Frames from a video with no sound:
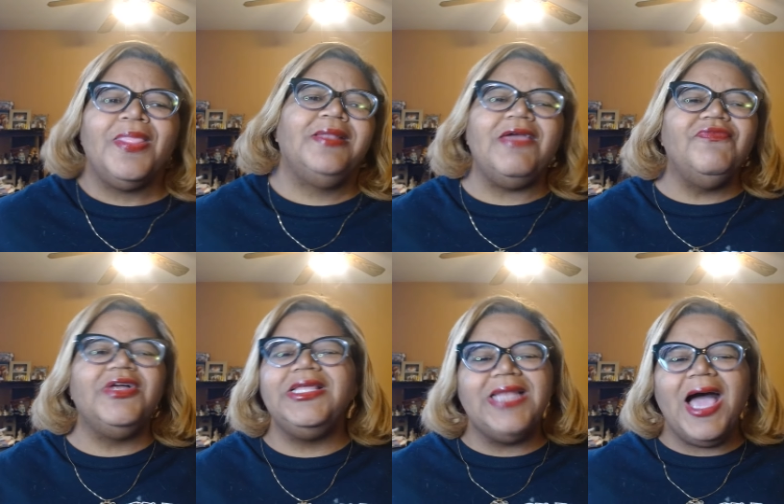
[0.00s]
They
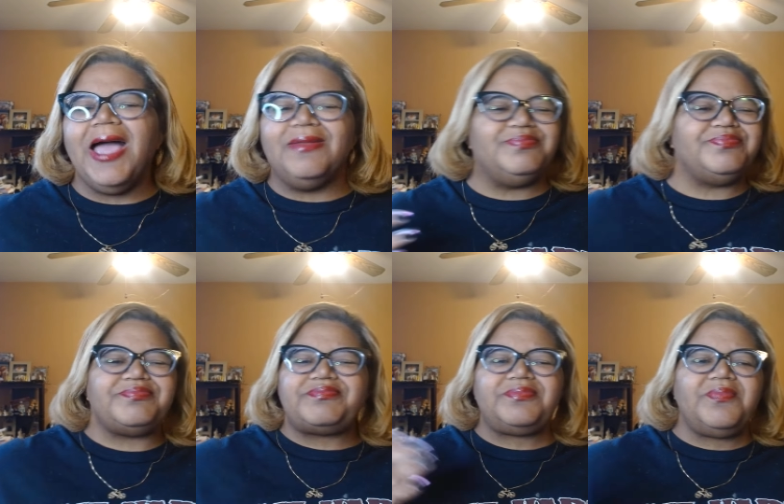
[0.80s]
really not
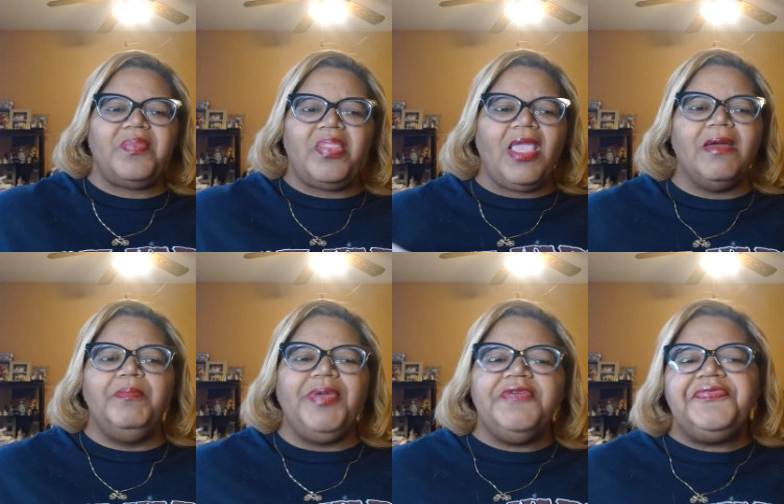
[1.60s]

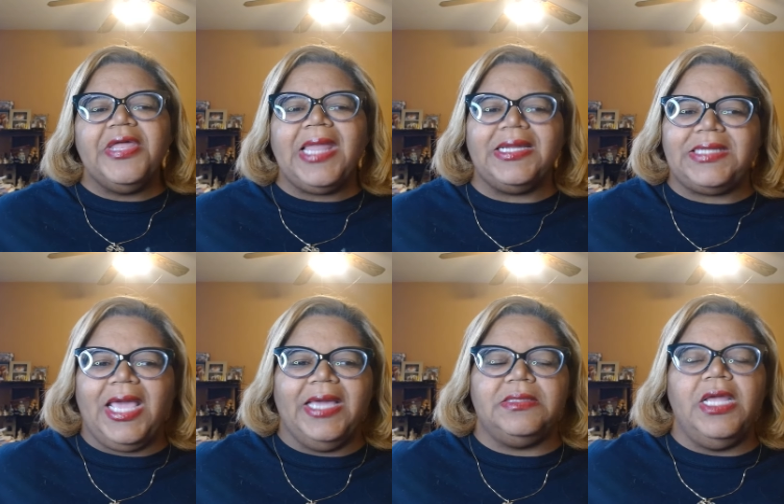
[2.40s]
beefing like
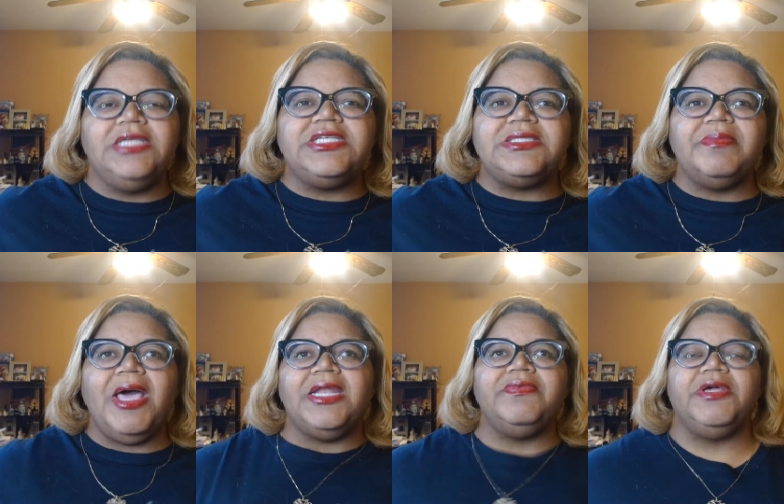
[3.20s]
that. It's just a
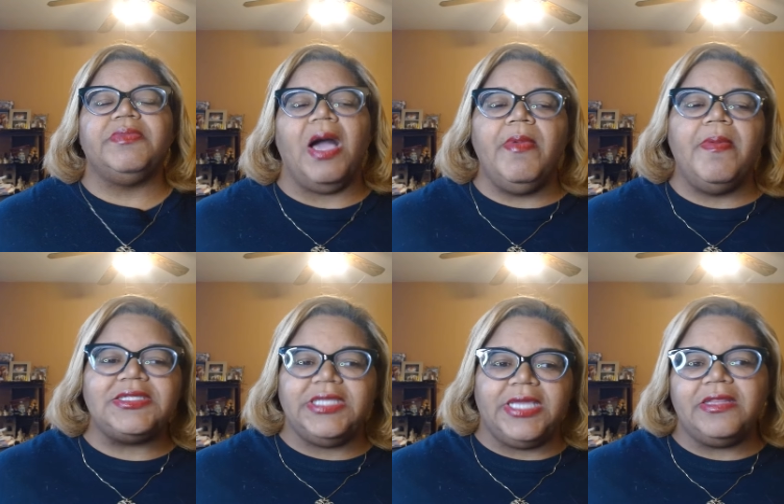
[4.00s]
matter of them coming back
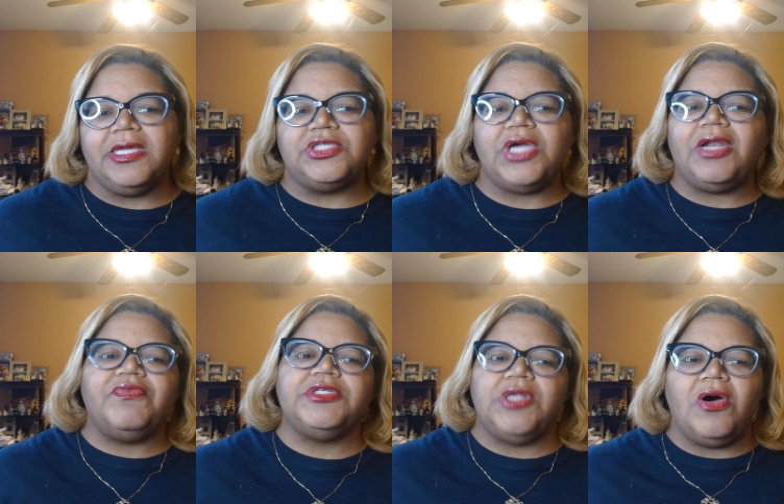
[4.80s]
together and trying to
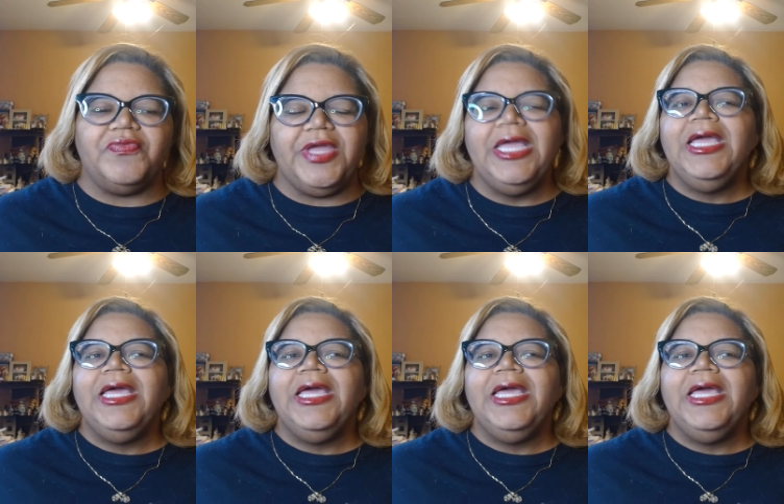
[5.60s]
resolve it.